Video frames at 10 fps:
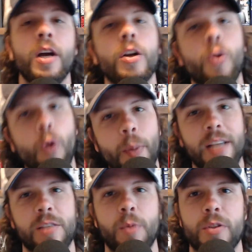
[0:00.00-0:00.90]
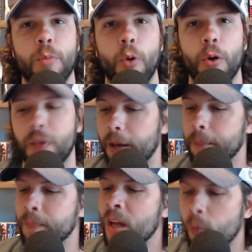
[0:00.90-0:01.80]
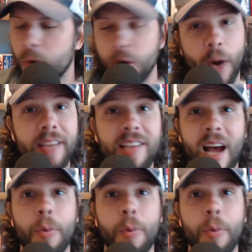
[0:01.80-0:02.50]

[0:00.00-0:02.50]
Quarterback's the most important thing. When you rank top